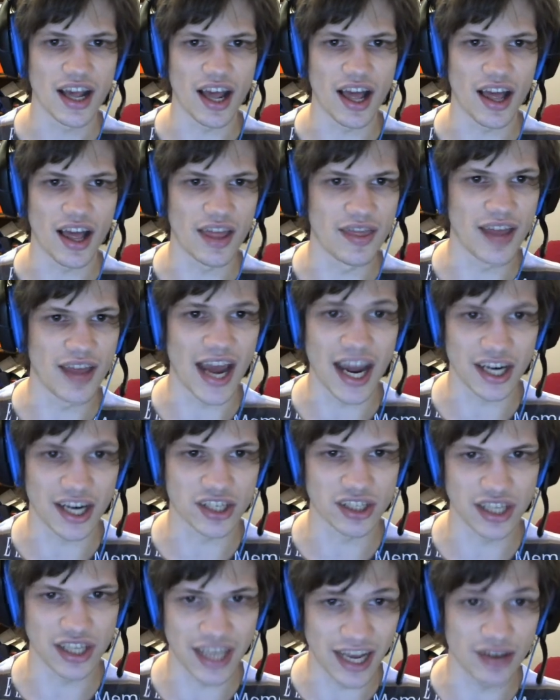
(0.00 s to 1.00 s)
That
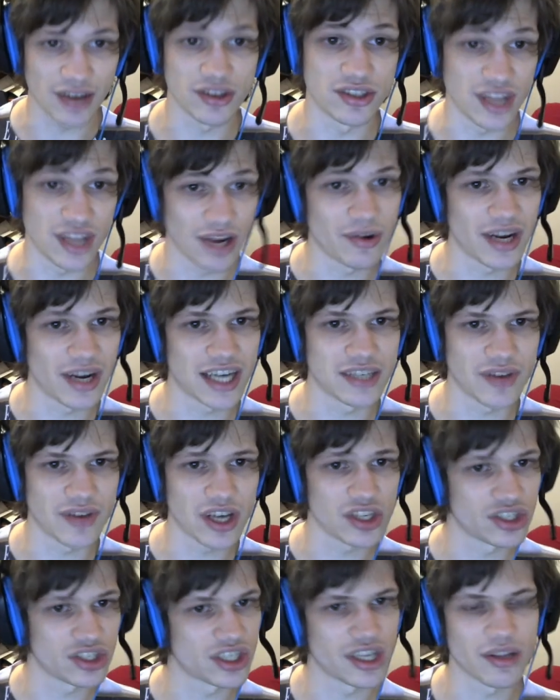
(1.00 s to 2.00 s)
actually counters their
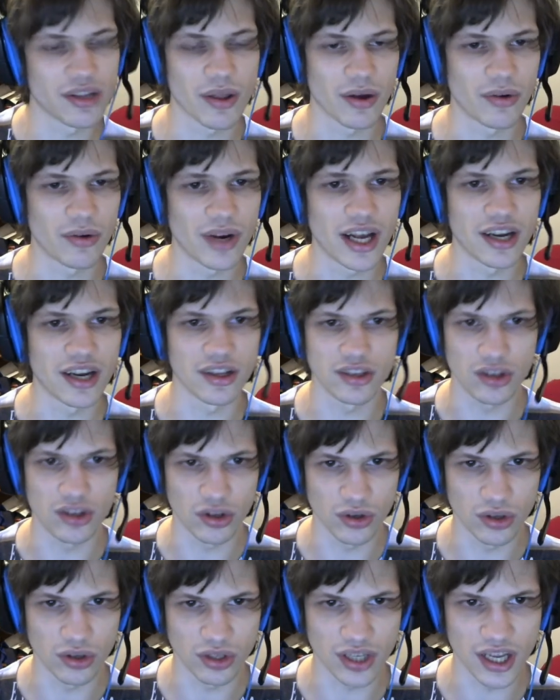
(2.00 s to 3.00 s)
reactivation instead of the other way around, and
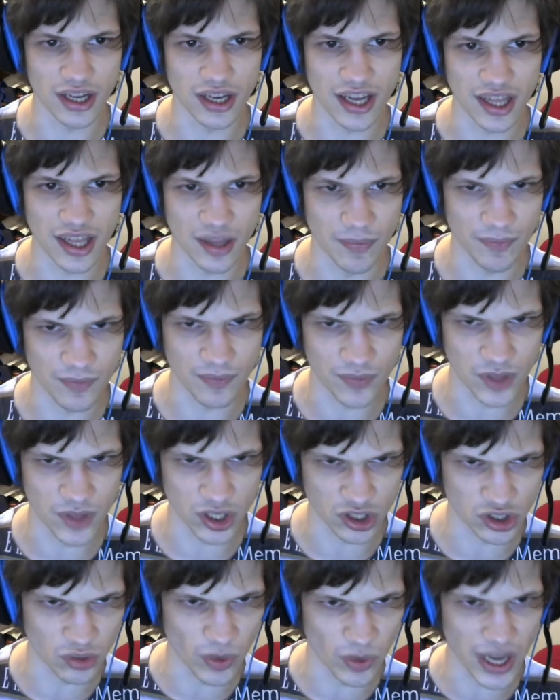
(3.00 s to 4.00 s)
you get the
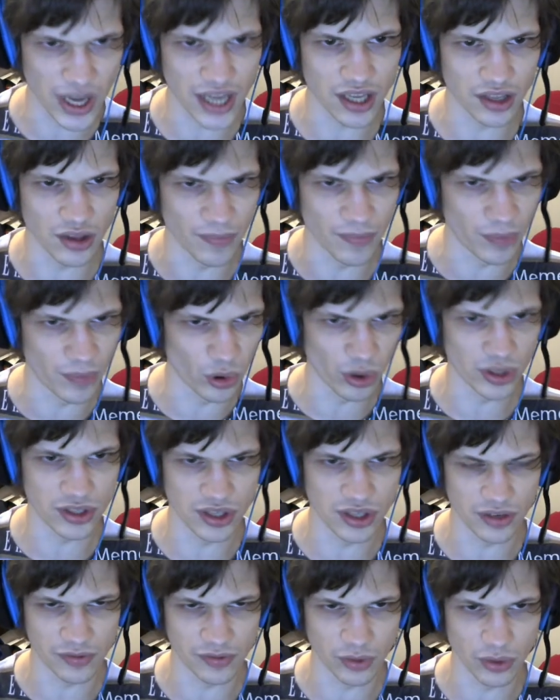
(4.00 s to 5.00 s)
swing, the board,
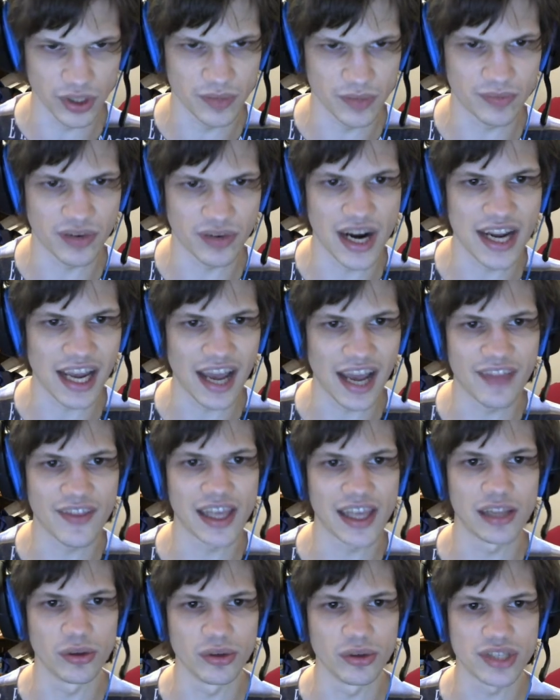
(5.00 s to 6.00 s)
the forwards break, and
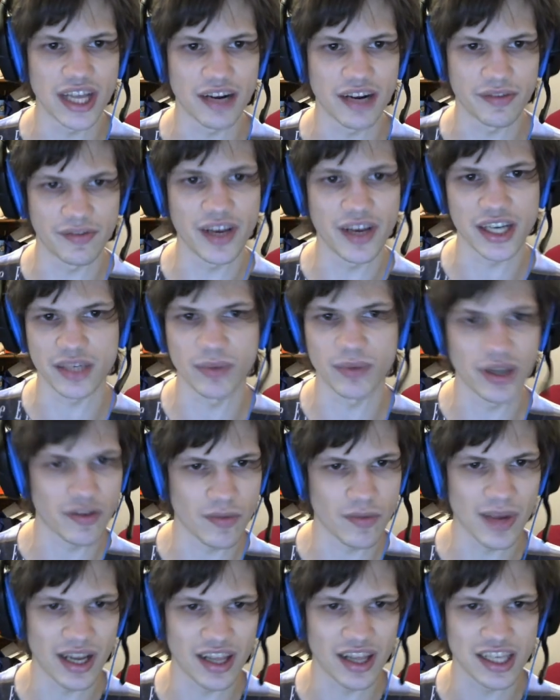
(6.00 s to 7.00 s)
they lose that effect on whatever
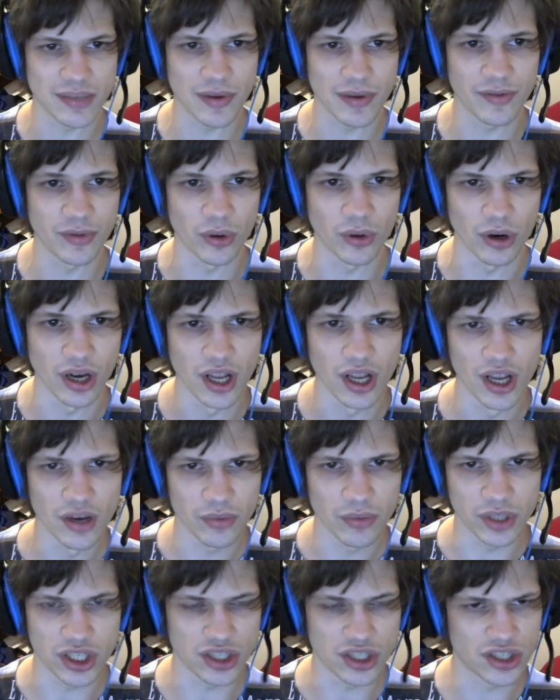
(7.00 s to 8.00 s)
mana they spent for it,
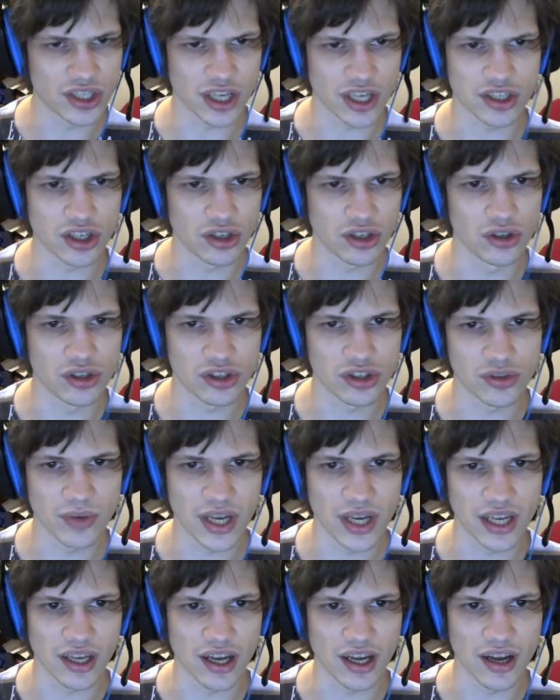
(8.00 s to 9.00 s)
which is such a huge
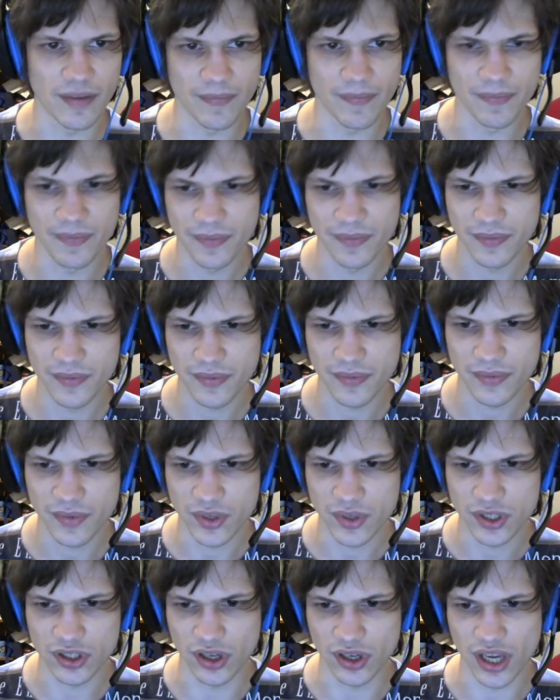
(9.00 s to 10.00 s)
swing.
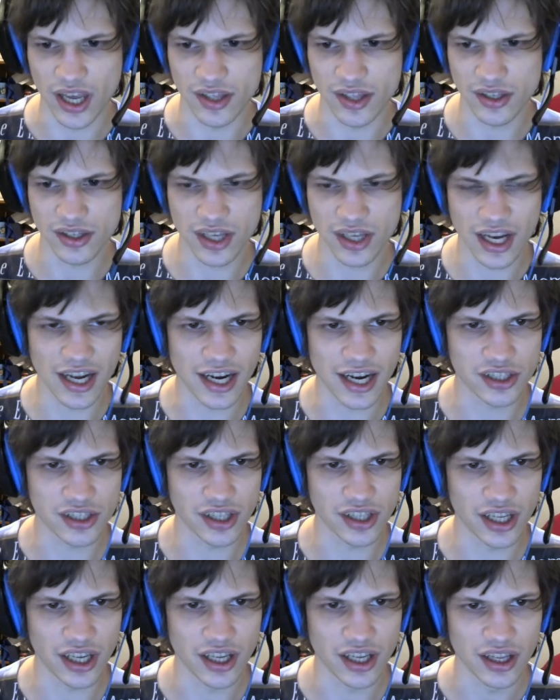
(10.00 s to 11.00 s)
So yeah, this card
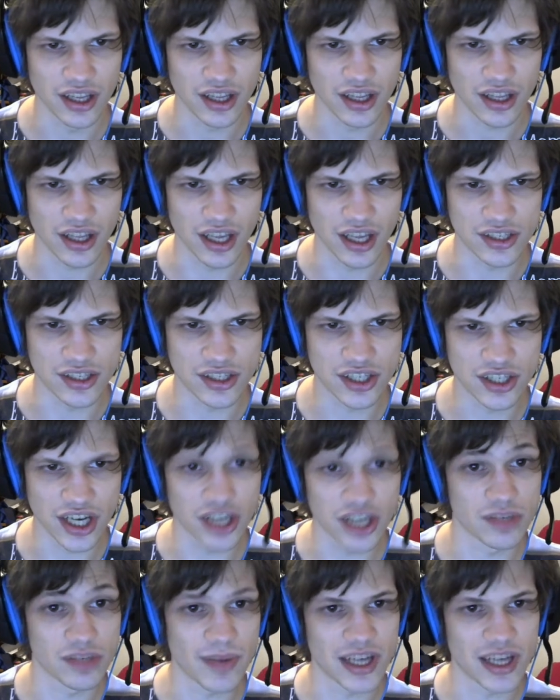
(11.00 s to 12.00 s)
actually, it
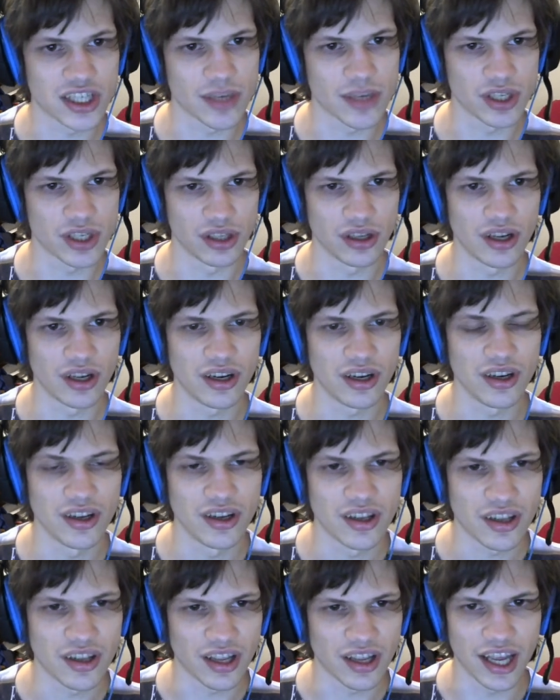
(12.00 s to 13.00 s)
changes matchups a lot,
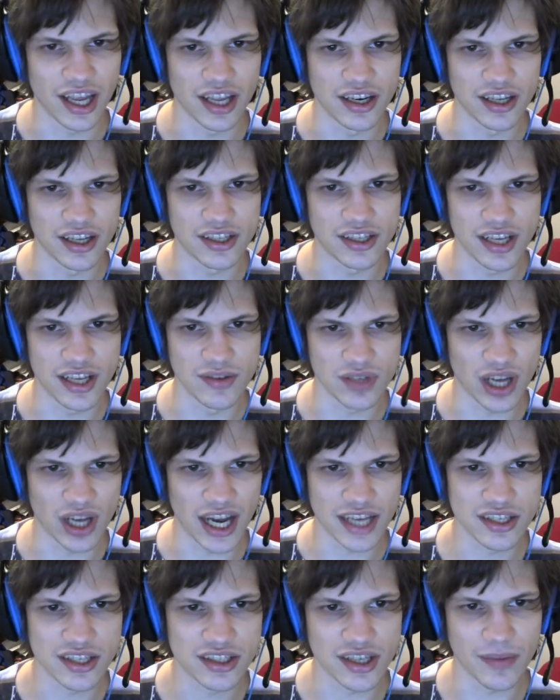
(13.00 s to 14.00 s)
and it gives
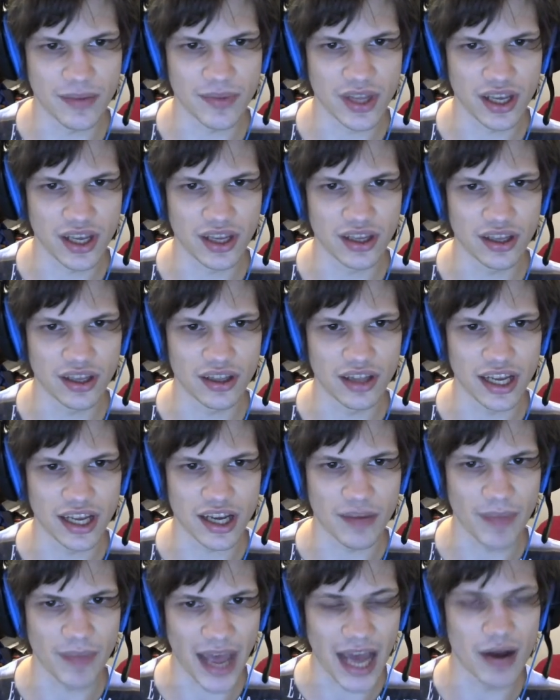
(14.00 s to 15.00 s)
Ice something like
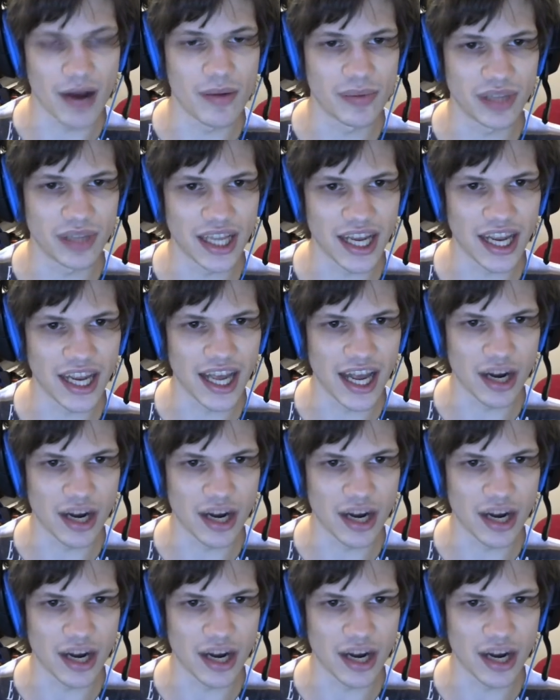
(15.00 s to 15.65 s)
a power play and a